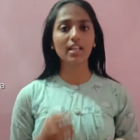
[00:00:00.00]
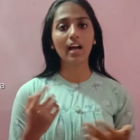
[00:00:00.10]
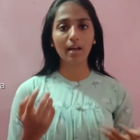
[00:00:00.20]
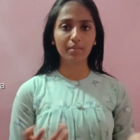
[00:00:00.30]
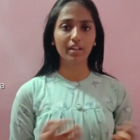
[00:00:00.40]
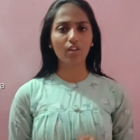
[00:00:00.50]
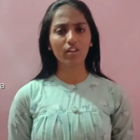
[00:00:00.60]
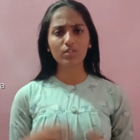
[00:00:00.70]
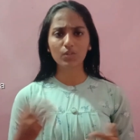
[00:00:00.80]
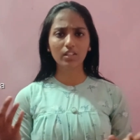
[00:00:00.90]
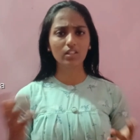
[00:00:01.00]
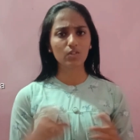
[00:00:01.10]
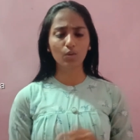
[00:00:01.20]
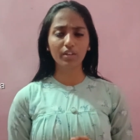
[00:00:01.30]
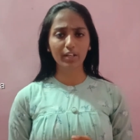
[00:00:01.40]
I'm recording, so there is
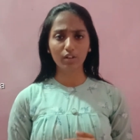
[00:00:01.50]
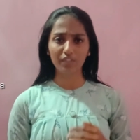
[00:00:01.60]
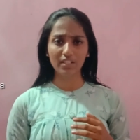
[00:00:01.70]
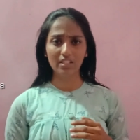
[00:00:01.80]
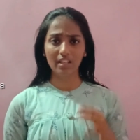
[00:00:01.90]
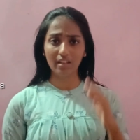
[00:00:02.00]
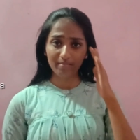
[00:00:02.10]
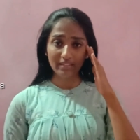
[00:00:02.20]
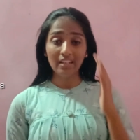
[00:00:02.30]
no need of listening.